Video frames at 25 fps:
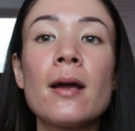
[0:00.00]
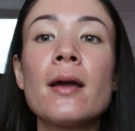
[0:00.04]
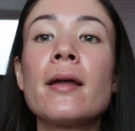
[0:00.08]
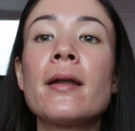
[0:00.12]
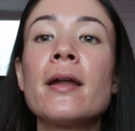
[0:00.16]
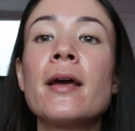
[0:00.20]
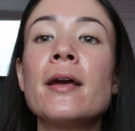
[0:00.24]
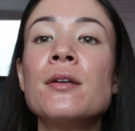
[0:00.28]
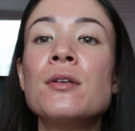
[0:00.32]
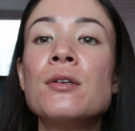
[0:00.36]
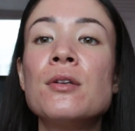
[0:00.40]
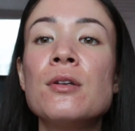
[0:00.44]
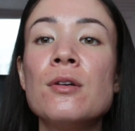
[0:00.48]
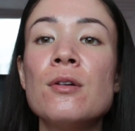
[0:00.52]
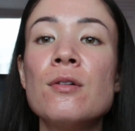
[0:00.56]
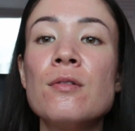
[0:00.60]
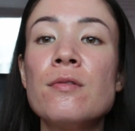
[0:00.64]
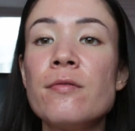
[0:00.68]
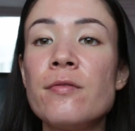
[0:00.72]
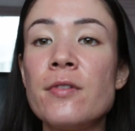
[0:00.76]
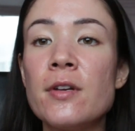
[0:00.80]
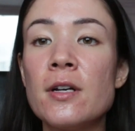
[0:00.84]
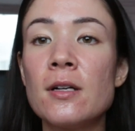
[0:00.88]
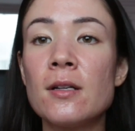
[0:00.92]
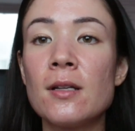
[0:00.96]
and I do
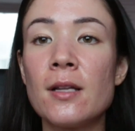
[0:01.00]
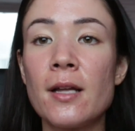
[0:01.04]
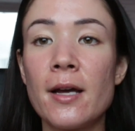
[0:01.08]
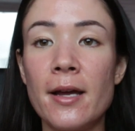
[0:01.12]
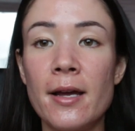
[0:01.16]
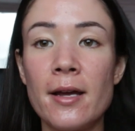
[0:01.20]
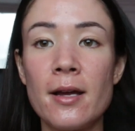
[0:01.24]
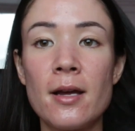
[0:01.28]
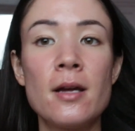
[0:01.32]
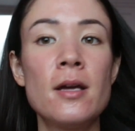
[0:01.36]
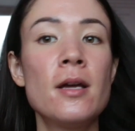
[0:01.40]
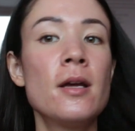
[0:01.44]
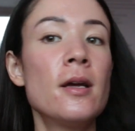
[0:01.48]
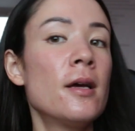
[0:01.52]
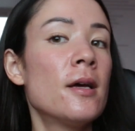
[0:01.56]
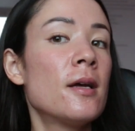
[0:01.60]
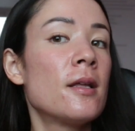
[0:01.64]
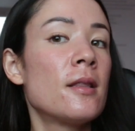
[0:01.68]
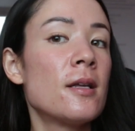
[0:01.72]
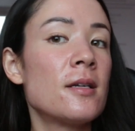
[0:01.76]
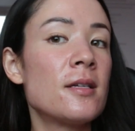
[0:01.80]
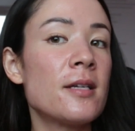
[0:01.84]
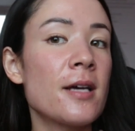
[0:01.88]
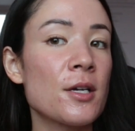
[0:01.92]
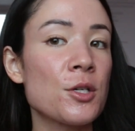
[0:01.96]
feel like
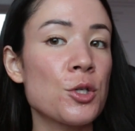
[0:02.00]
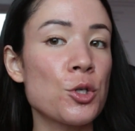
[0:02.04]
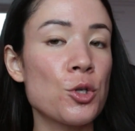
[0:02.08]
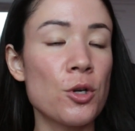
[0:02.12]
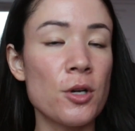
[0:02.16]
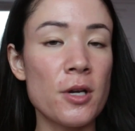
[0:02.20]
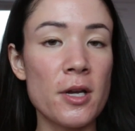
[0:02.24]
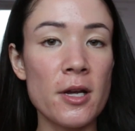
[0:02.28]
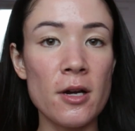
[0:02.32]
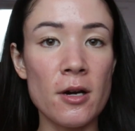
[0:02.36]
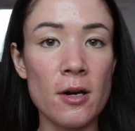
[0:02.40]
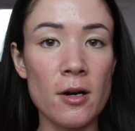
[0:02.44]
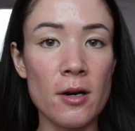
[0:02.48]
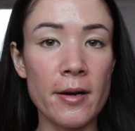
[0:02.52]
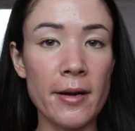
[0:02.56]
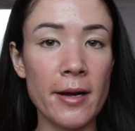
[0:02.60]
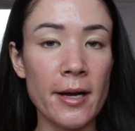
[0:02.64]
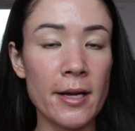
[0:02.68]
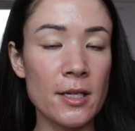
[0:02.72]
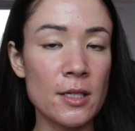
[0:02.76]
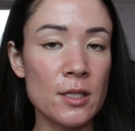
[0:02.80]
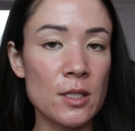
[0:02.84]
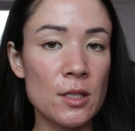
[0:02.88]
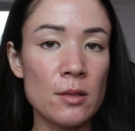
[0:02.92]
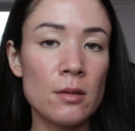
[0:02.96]
the texture here
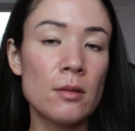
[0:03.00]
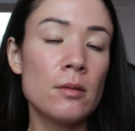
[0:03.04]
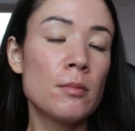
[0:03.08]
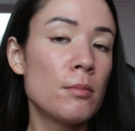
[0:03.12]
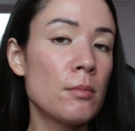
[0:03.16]
has